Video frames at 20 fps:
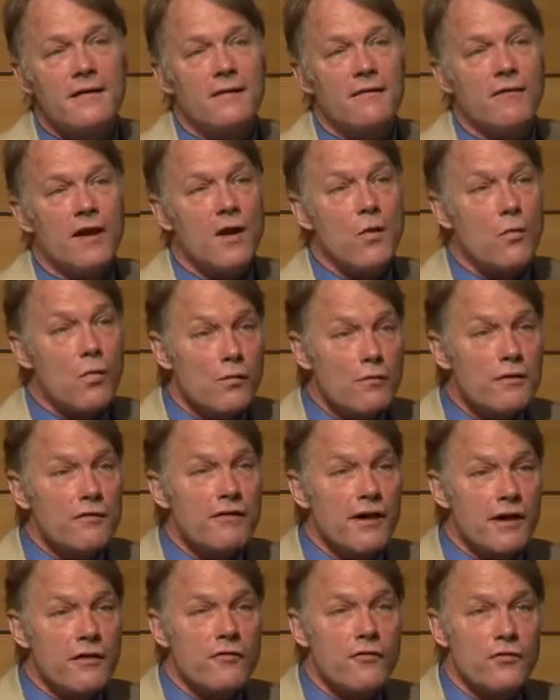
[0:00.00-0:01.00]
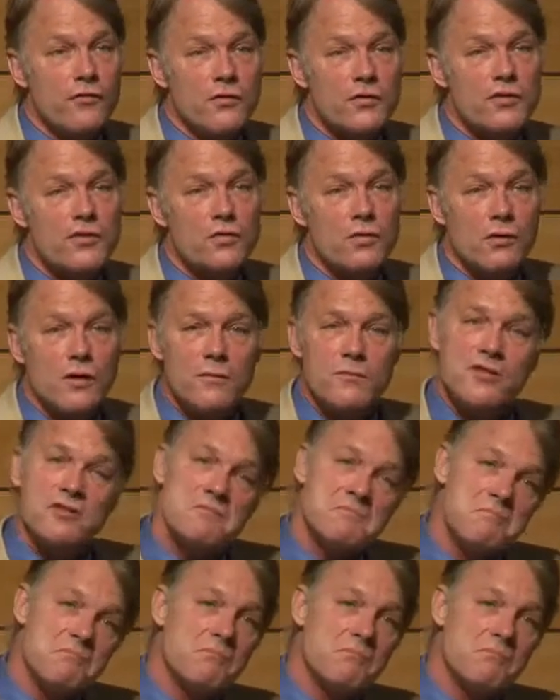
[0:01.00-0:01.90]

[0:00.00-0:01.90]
right? Were we ready for those storms?